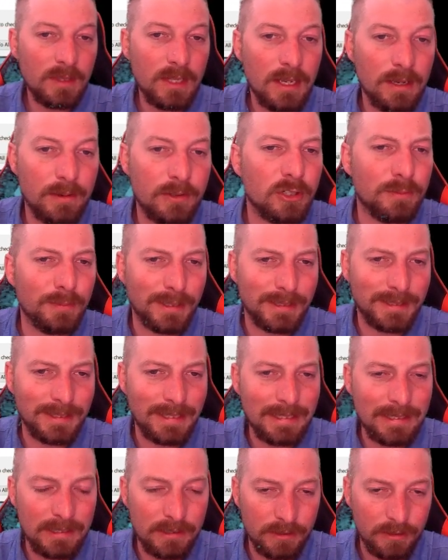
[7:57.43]
It just makes it
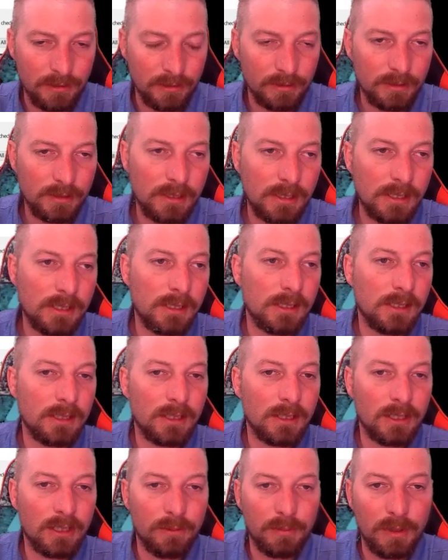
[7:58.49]
easier.
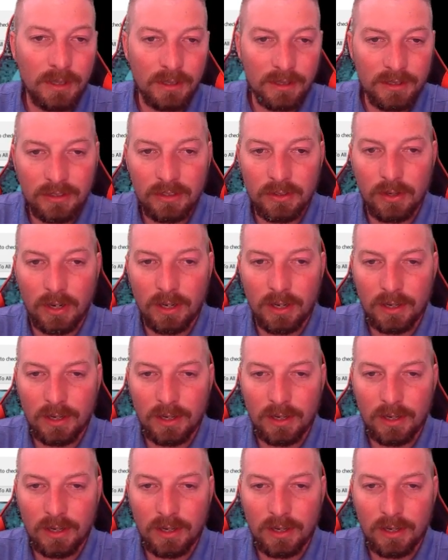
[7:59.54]
But